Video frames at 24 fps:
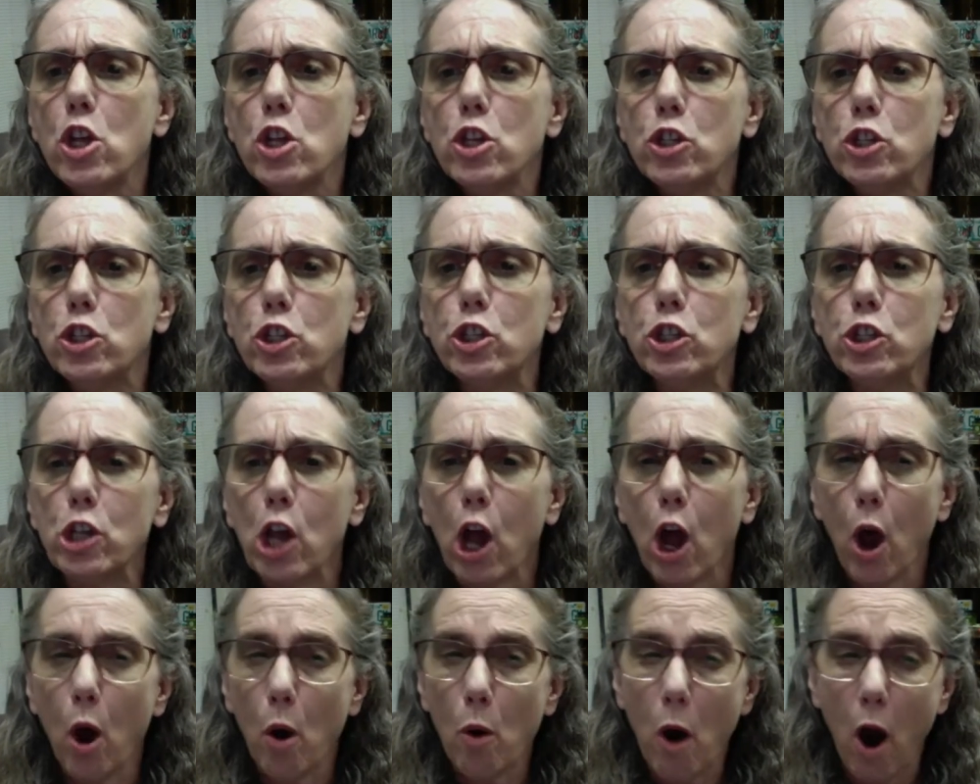
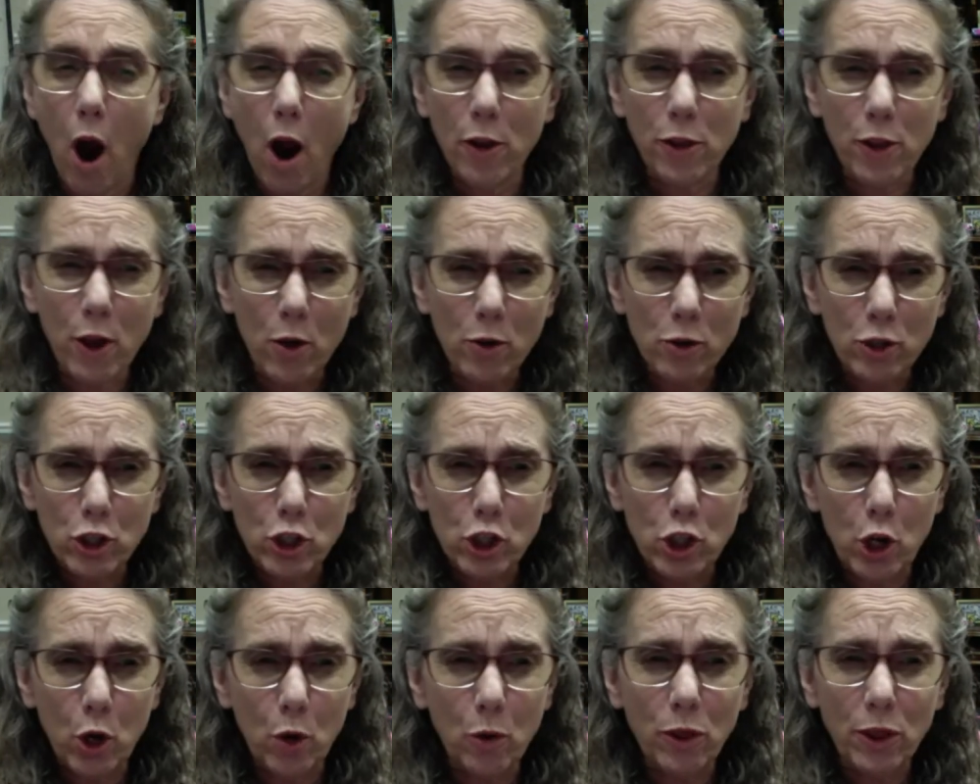So are those
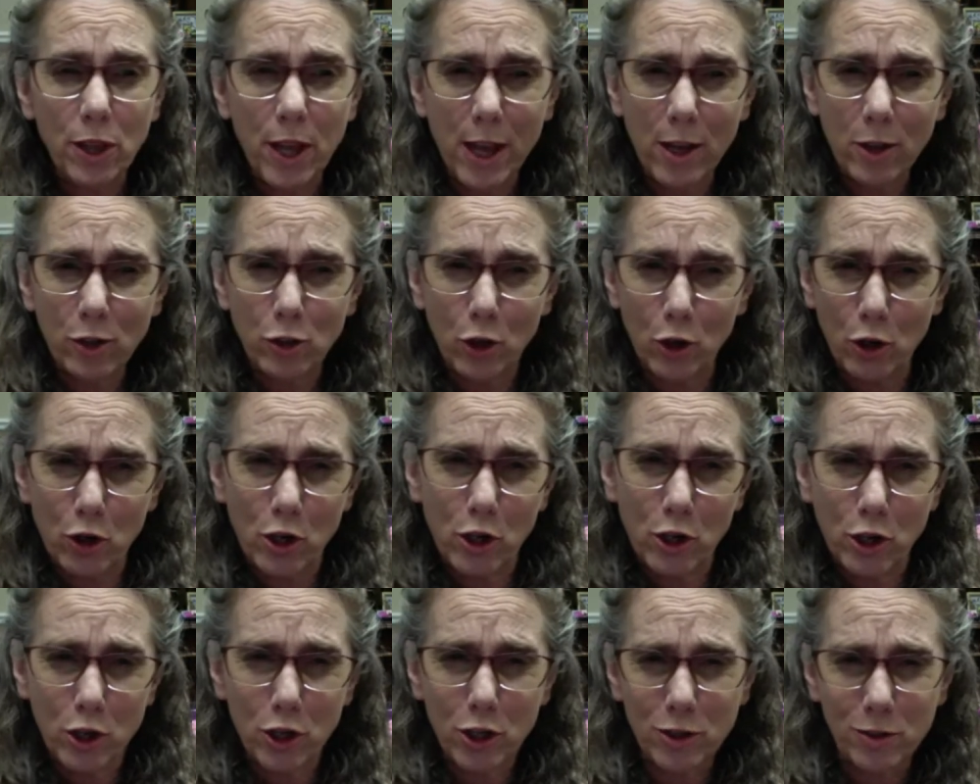two things, or
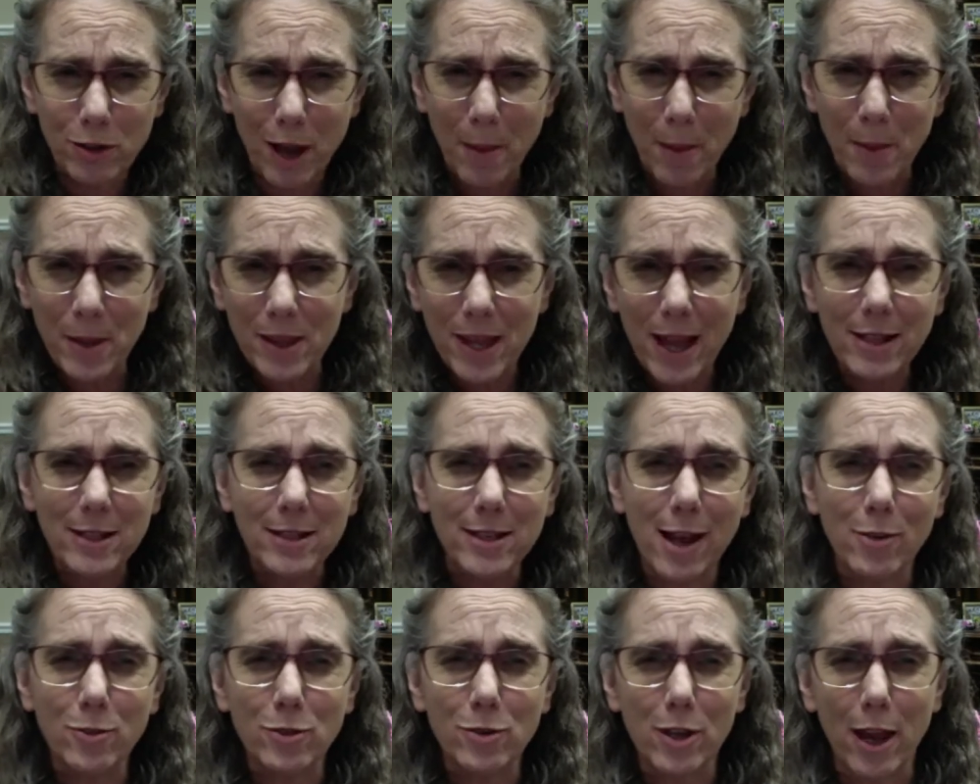could that
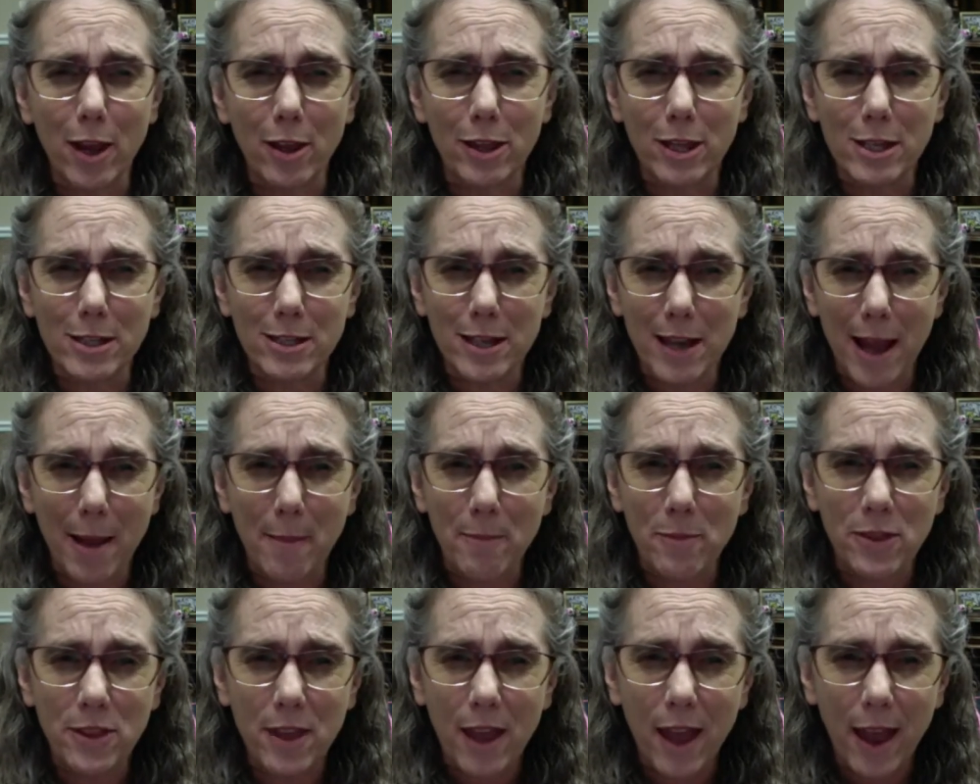sounds like the
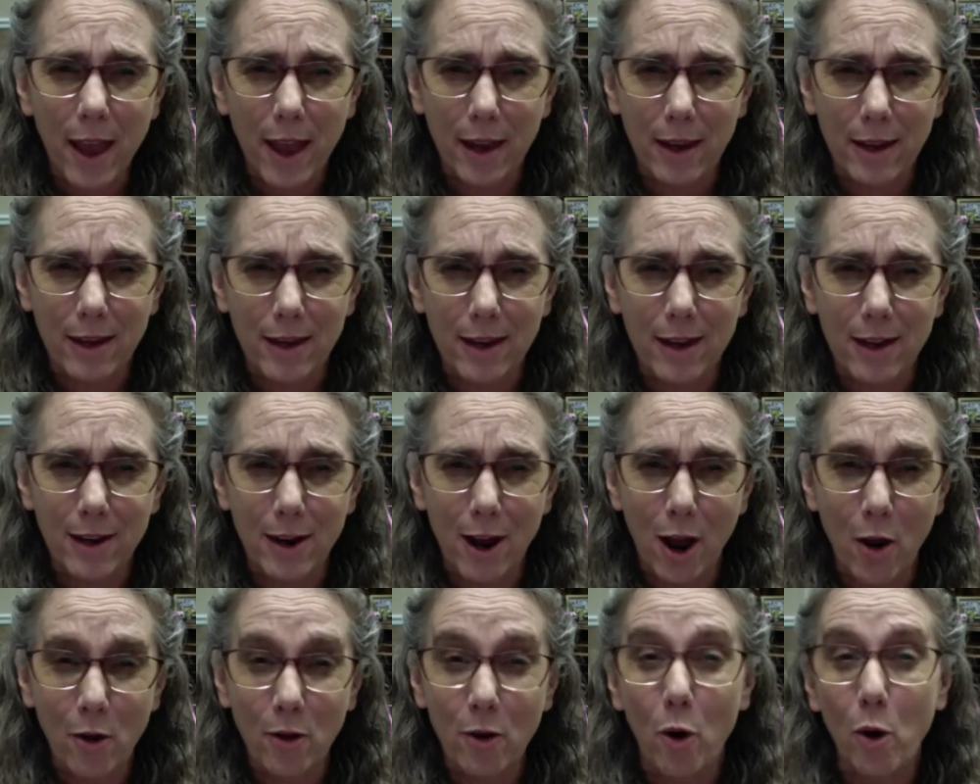same thing, you
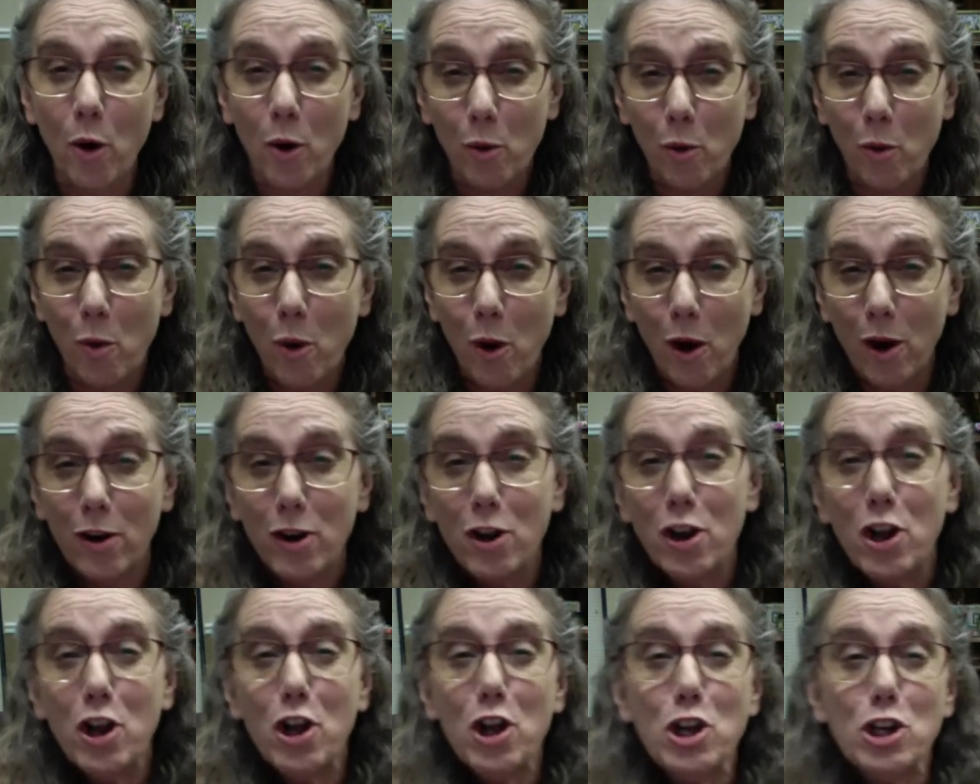know, or